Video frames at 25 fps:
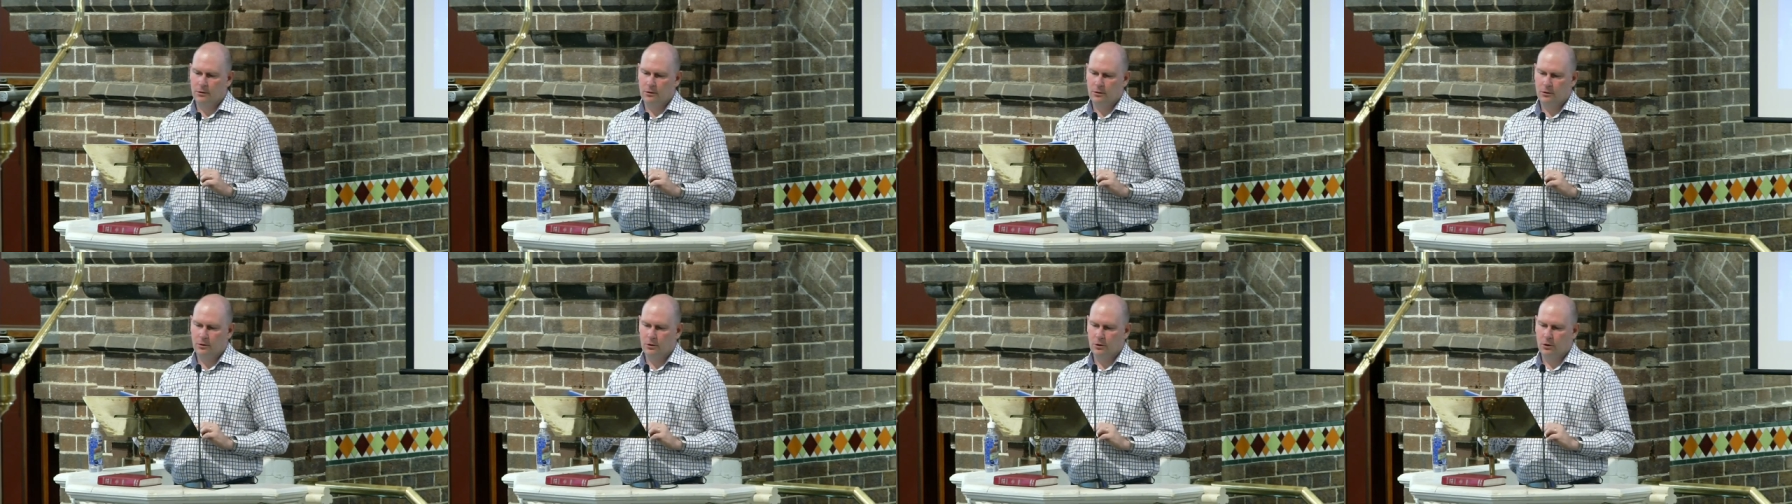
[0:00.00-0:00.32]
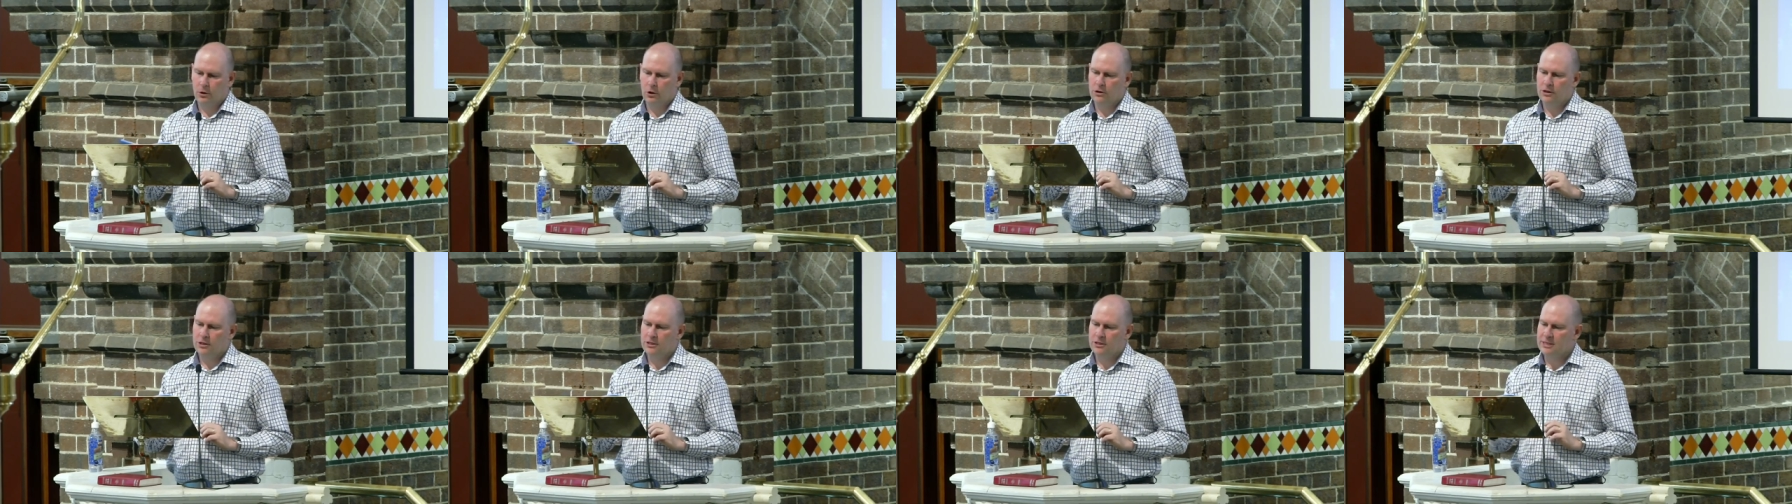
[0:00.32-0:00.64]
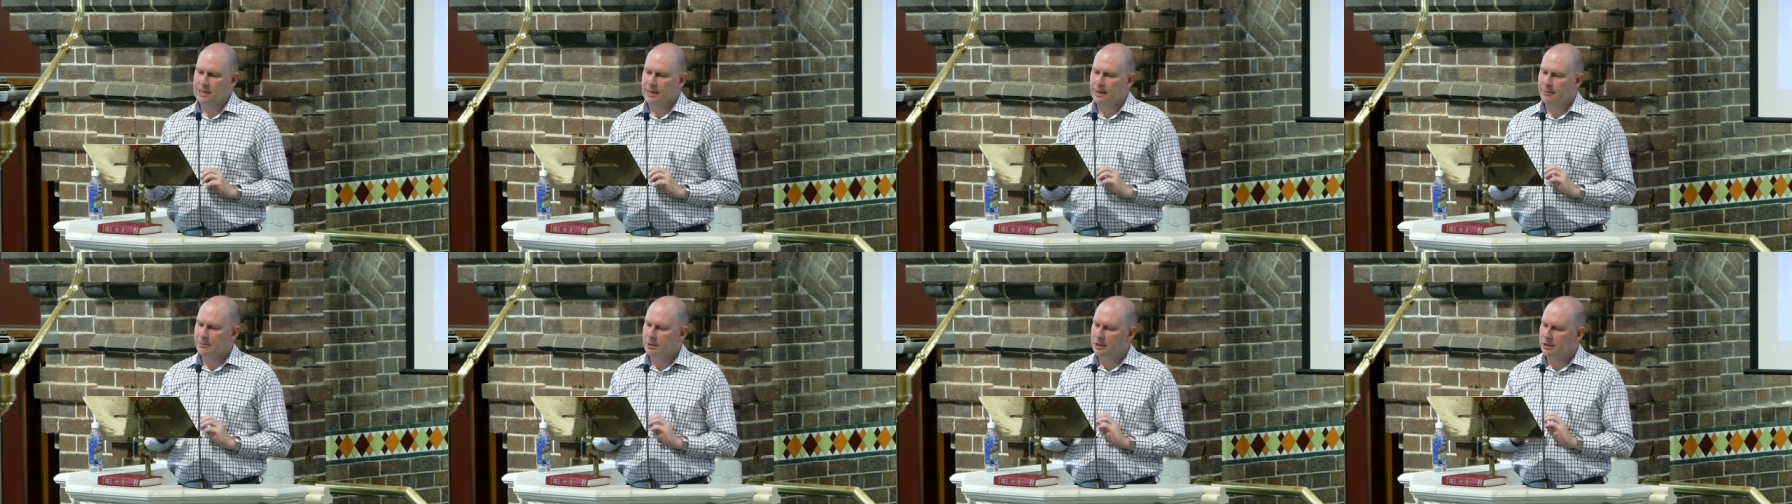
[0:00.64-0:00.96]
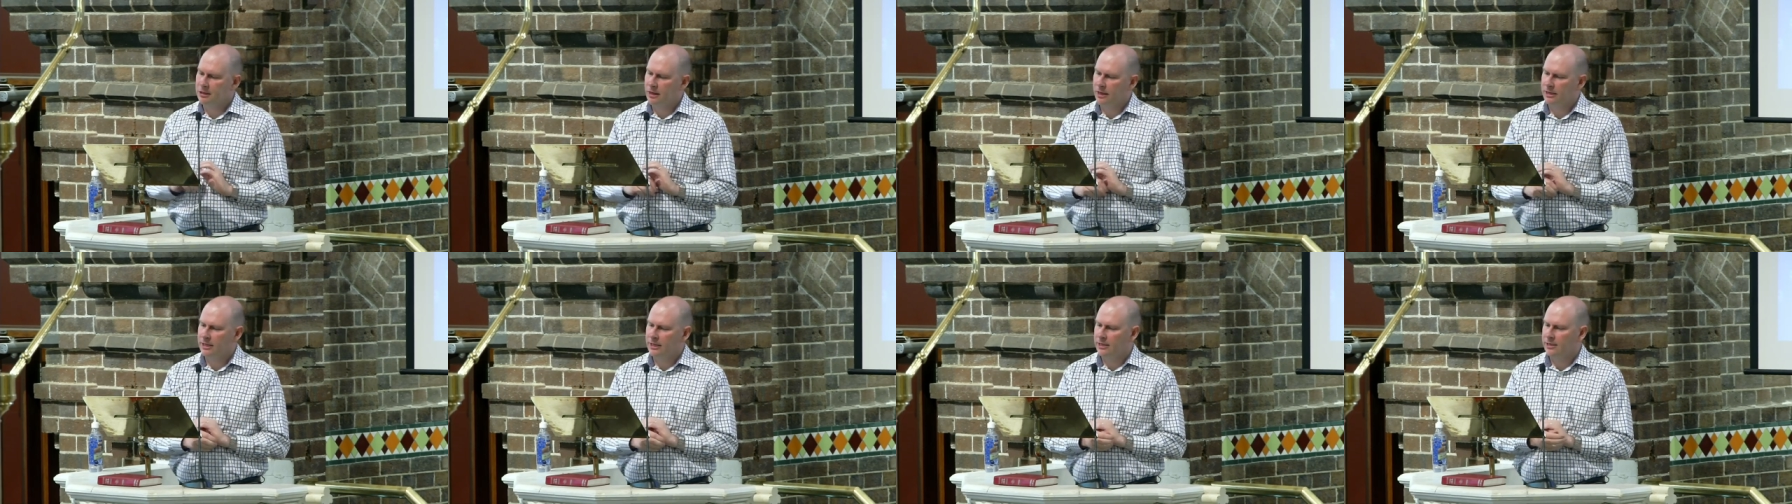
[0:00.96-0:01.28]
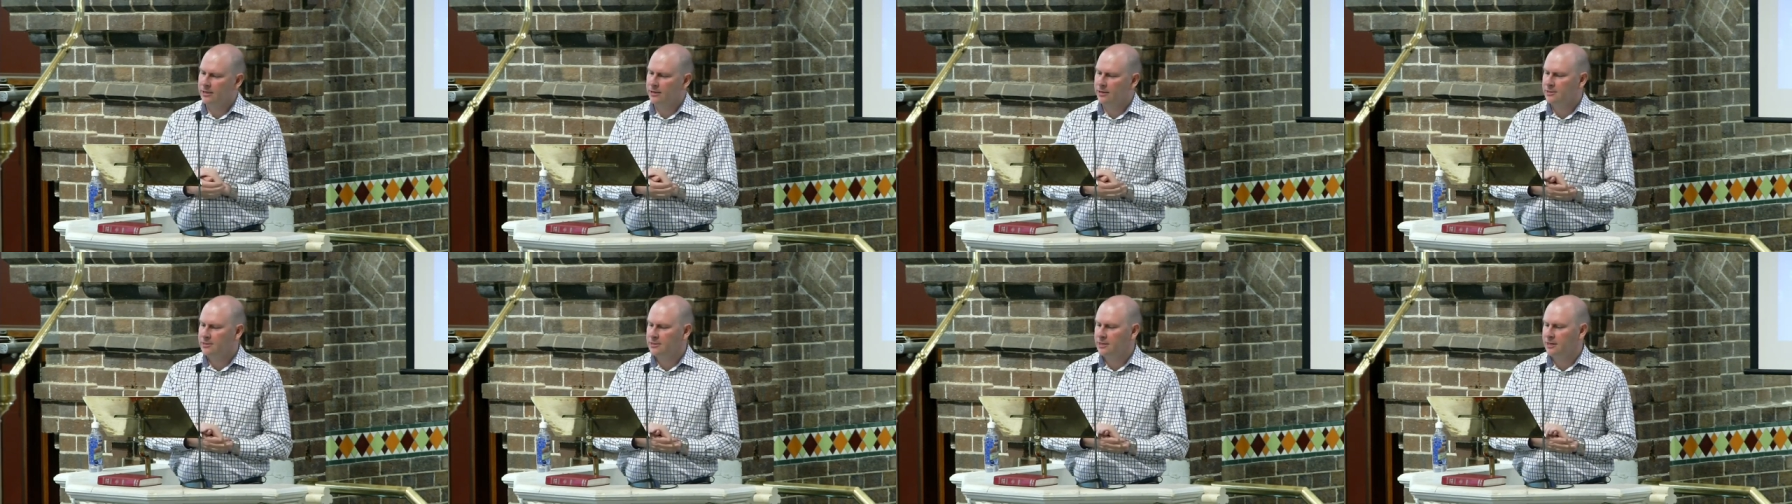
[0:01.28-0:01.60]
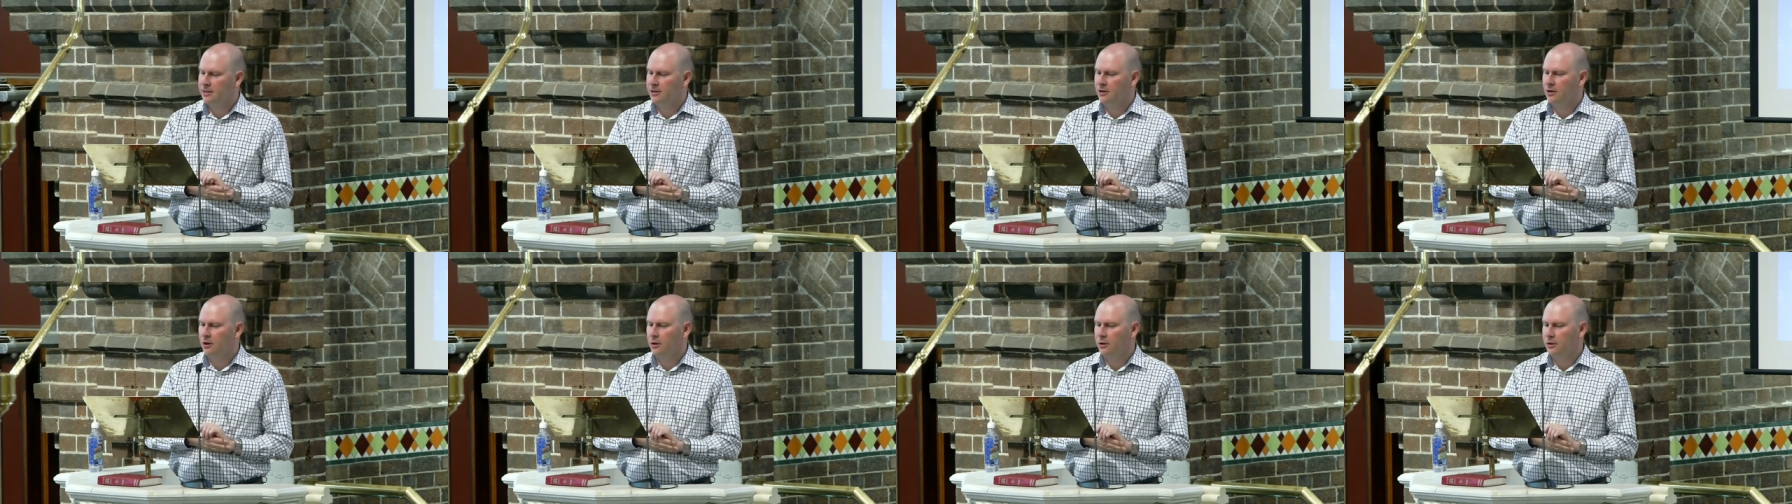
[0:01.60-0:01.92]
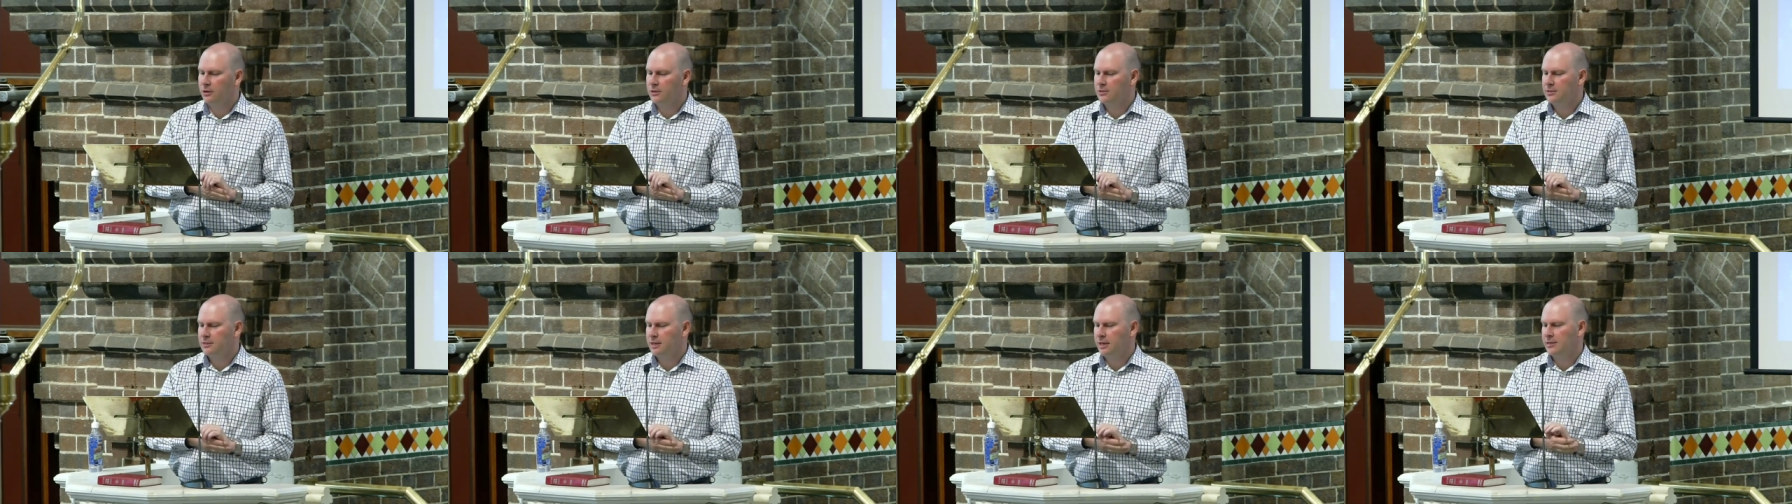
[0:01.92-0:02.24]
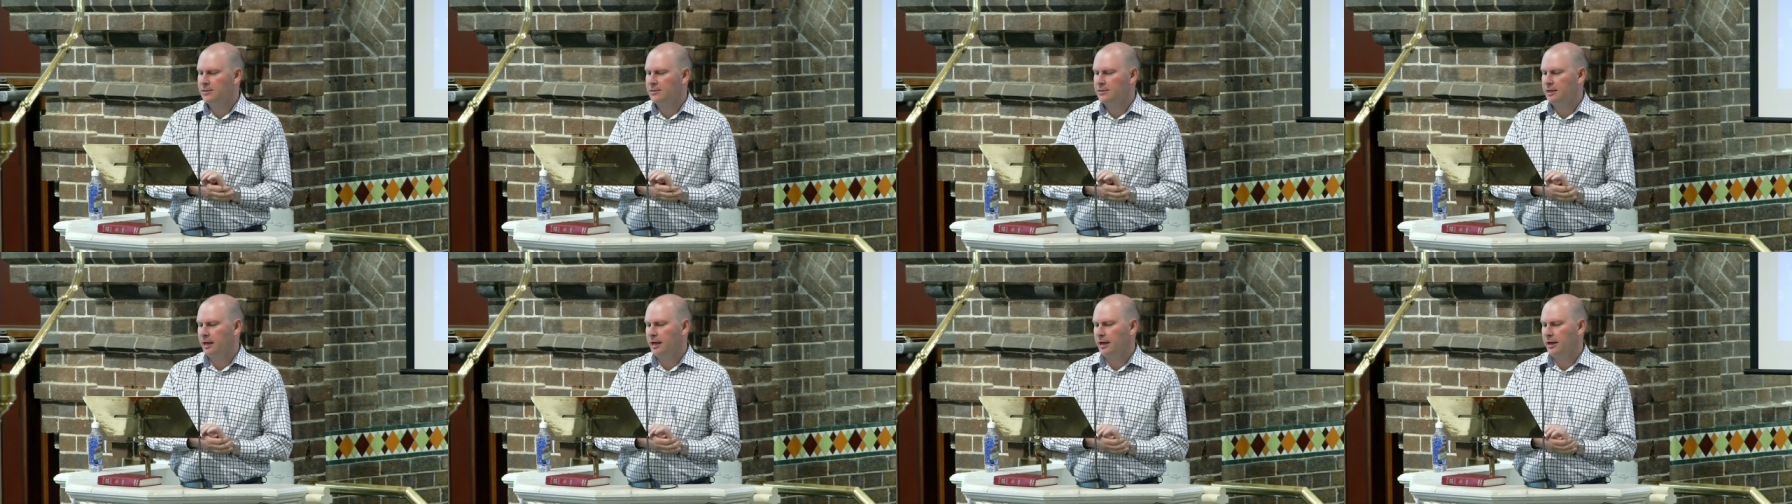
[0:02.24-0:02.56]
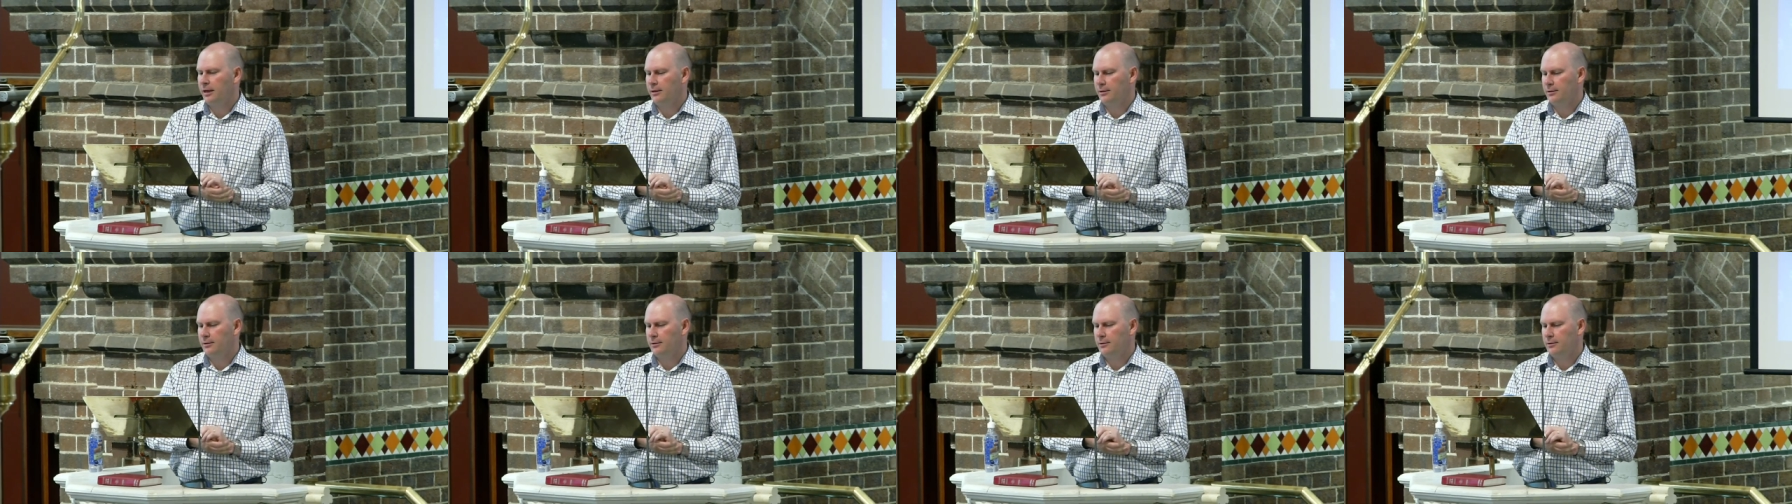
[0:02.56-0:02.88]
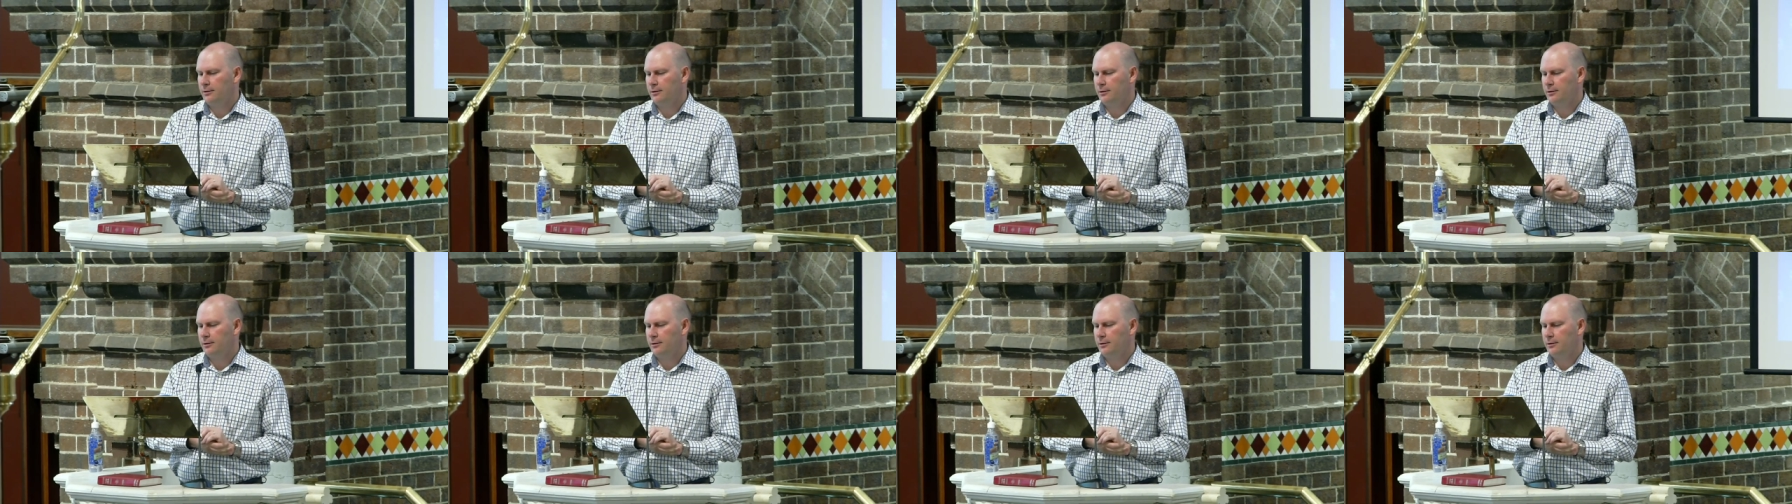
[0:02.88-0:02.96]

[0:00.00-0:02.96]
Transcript: On the Sabbath, I entered the synagogue and sat down.